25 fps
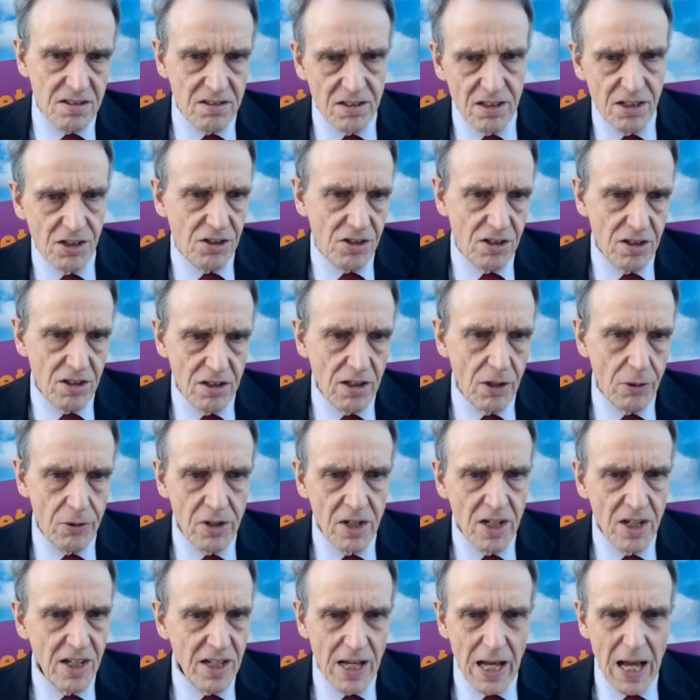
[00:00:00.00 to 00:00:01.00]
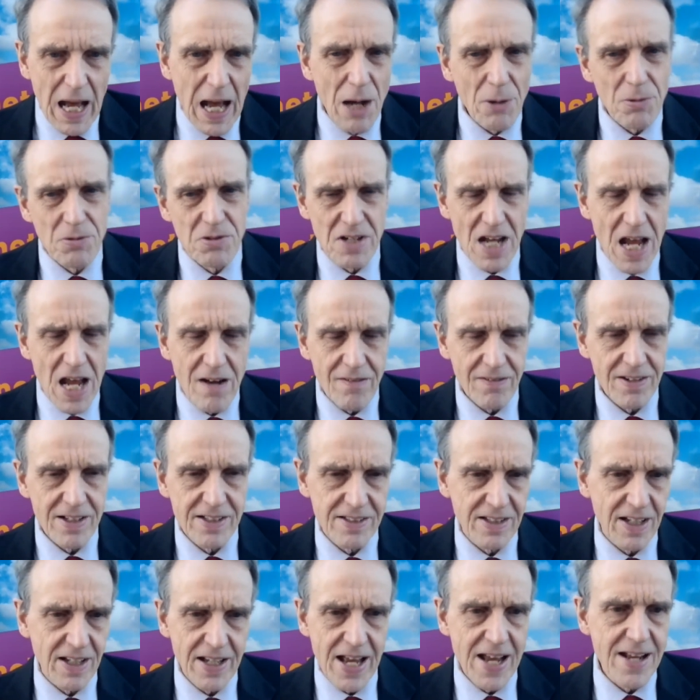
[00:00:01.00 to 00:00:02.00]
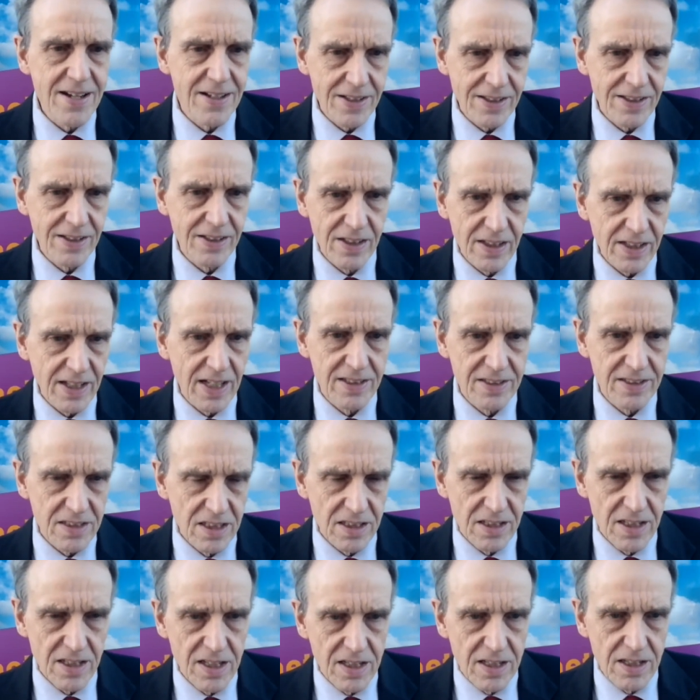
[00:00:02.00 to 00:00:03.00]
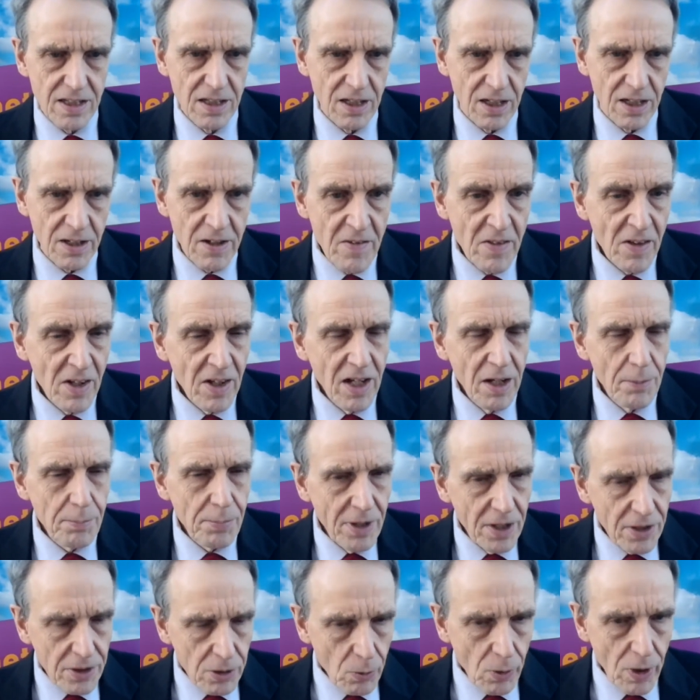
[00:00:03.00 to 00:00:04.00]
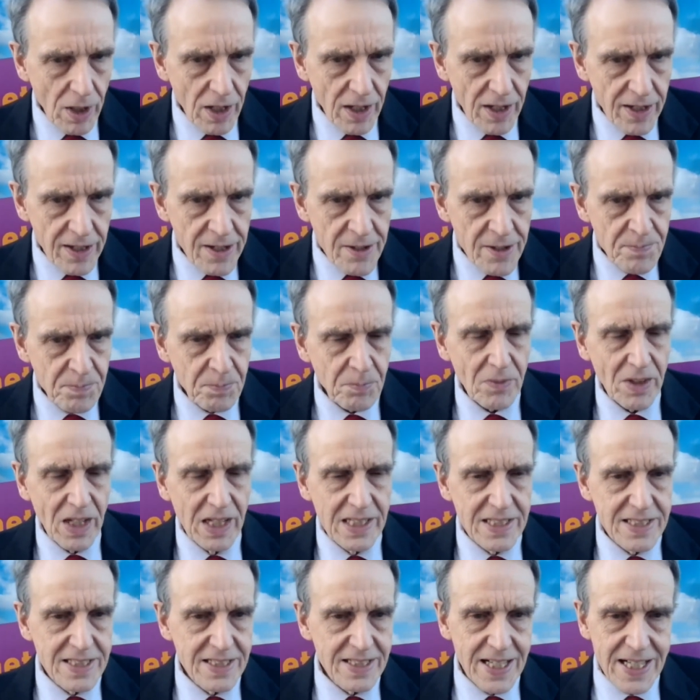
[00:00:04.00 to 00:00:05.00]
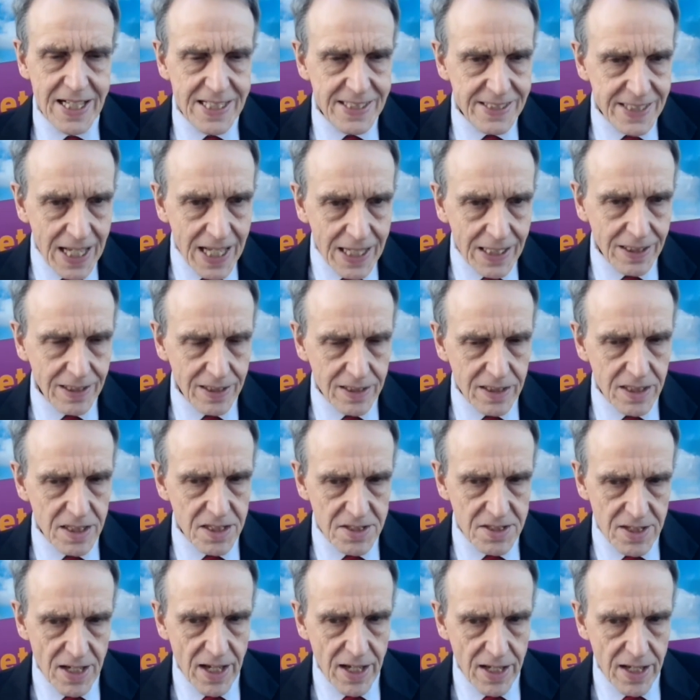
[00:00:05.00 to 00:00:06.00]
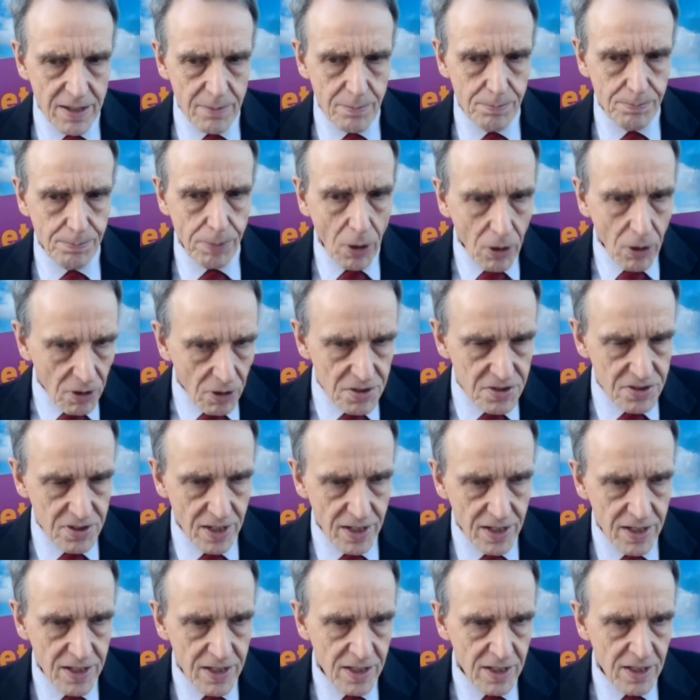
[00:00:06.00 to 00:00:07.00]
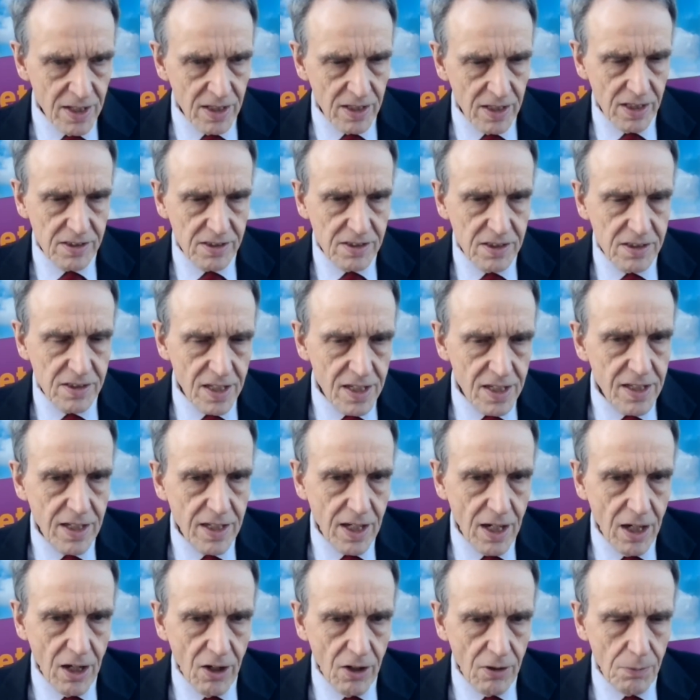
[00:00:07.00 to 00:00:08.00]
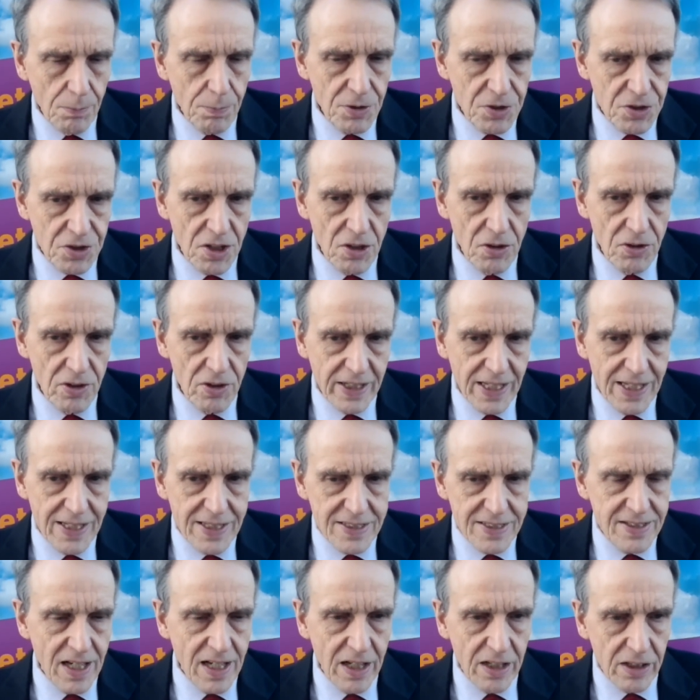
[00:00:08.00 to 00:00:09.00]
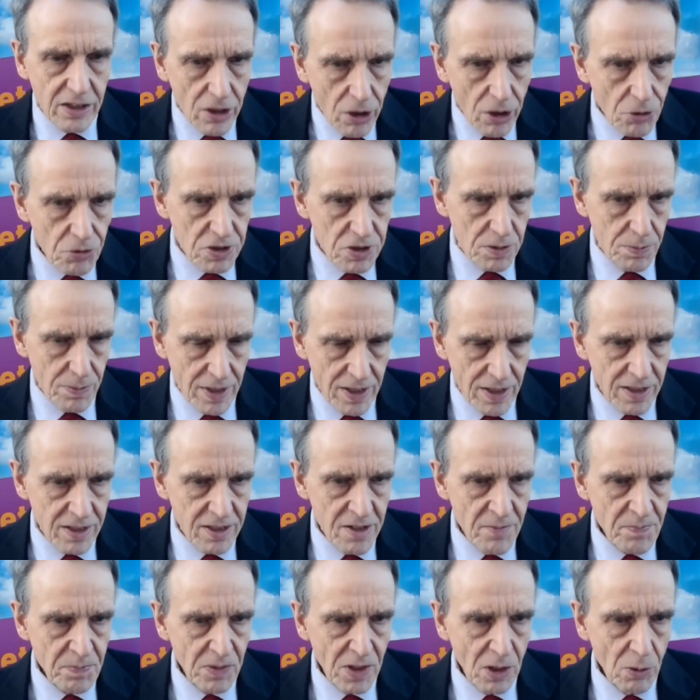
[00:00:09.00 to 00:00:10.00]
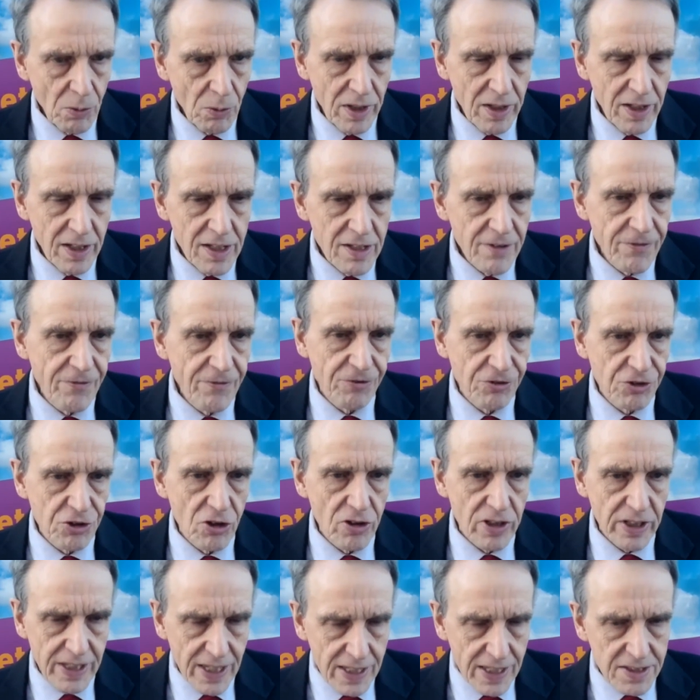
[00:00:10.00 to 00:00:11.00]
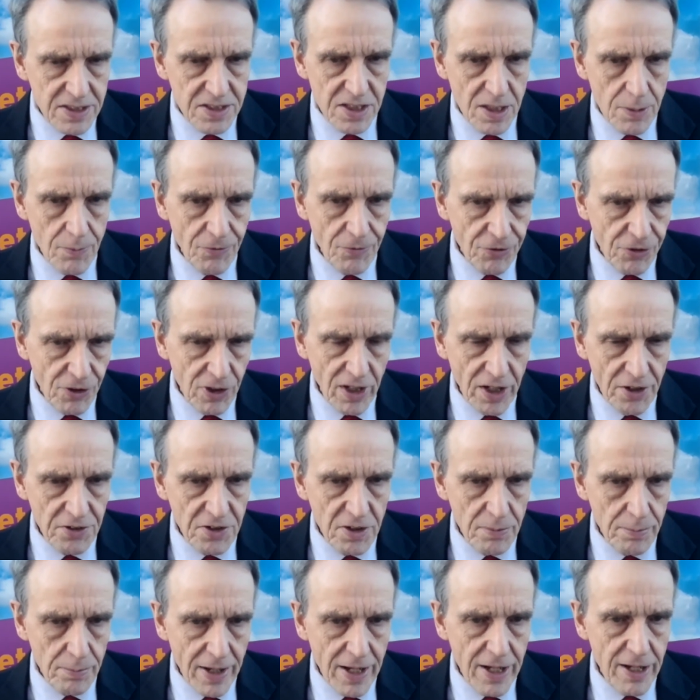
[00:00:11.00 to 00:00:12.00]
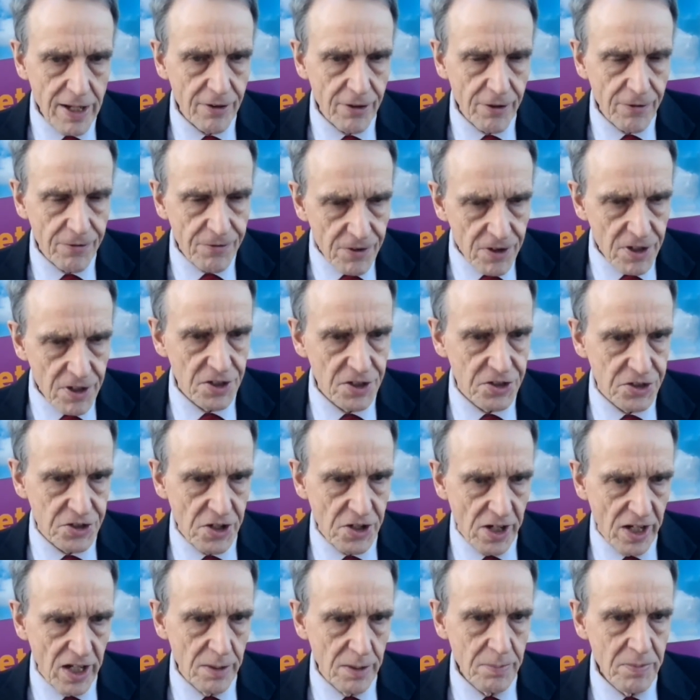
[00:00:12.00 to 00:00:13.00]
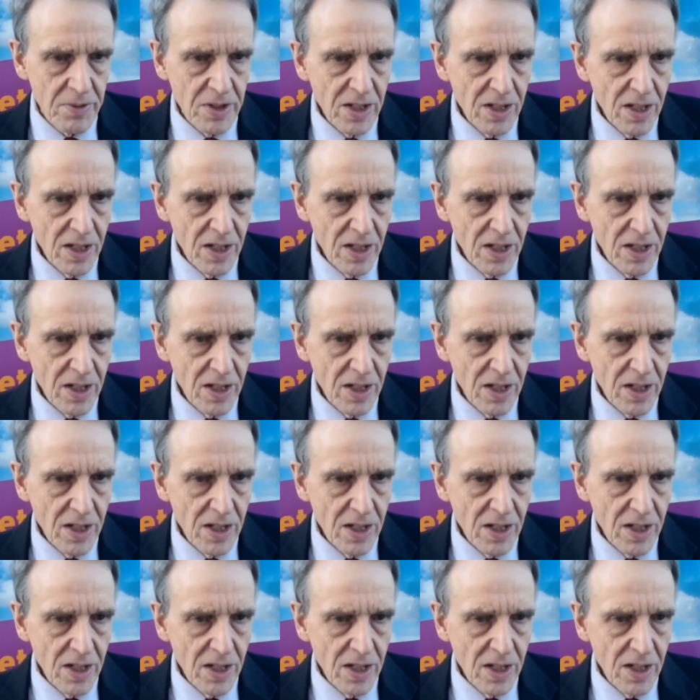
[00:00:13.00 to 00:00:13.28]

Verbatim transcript: and he's, you know, how dare he say anything against Sadiq Khan. And by the way, this is exactly the same policy that Sadiq Khan pursued against Zac Goldsmith when he stood against him for London Mayor the first time.